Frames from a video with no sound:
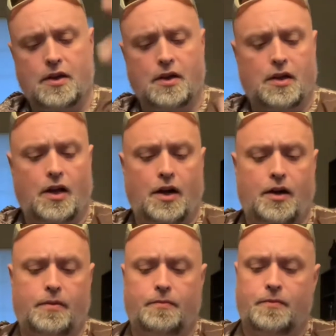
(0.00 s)

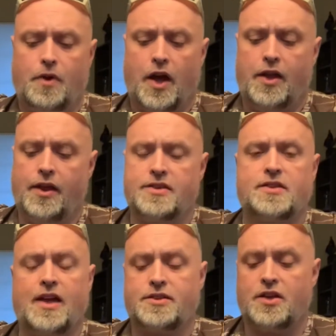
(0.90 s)
and
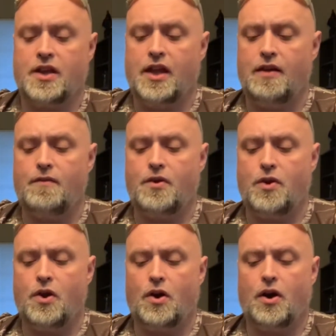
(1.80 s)
that's going to give you
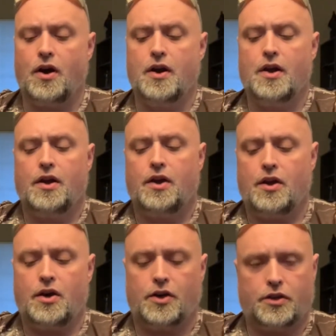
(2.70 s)

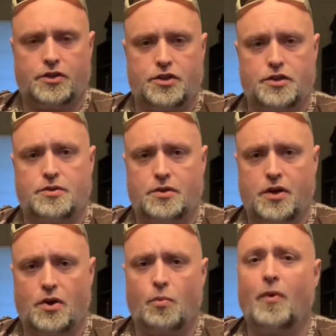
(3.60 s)
your
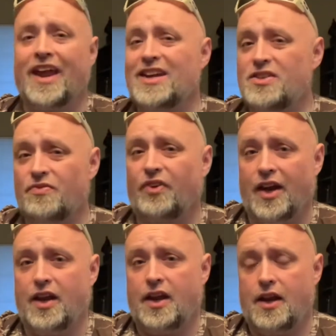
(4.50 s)
range
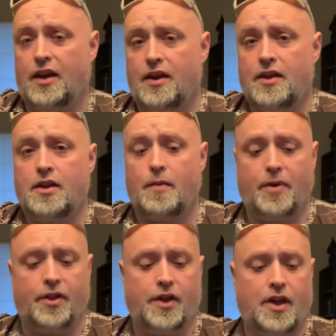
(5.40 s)
finding
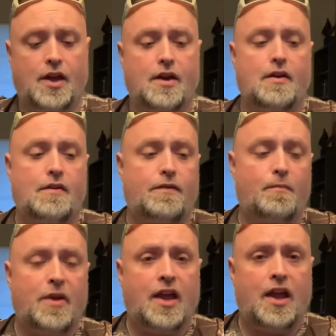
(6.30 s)
ability. For
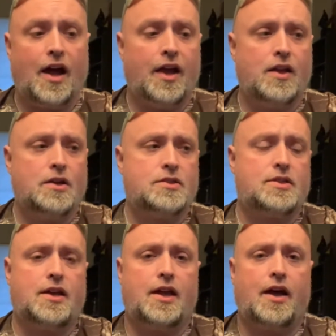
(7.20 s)
me, I use
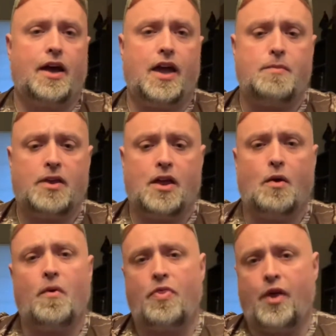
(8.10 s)
the ABL
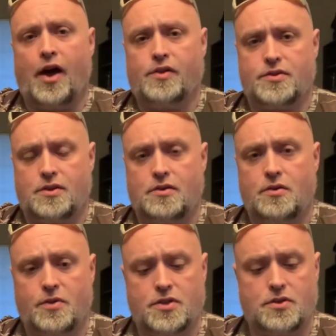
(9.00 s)
1000,
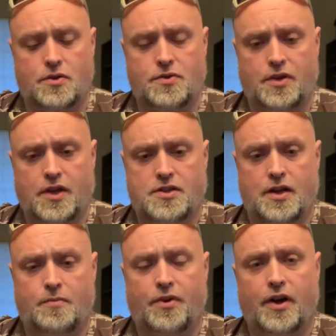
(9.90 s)
which is also an
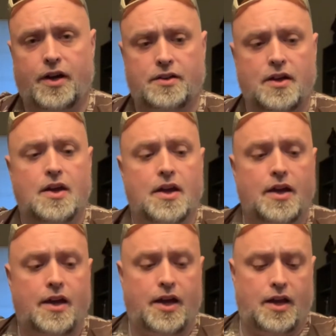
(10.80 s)
ATN product.
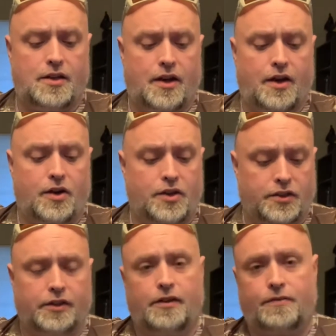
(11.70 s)
It hooks
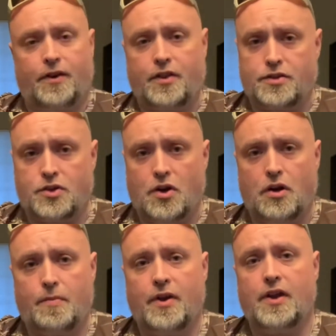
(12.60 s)
onto the front of the
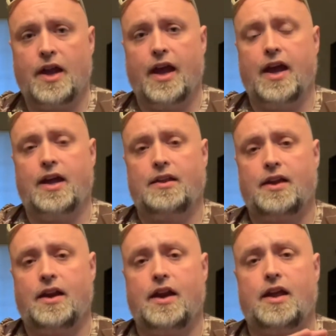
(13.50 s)
scope, and
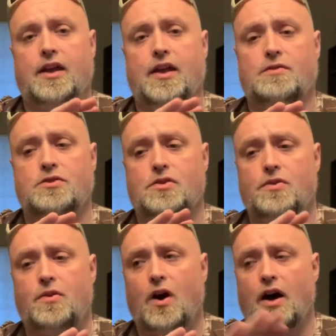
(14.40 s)
then it gives
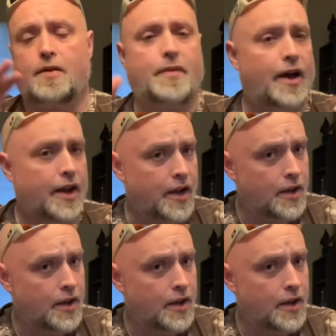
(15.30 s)
you automatic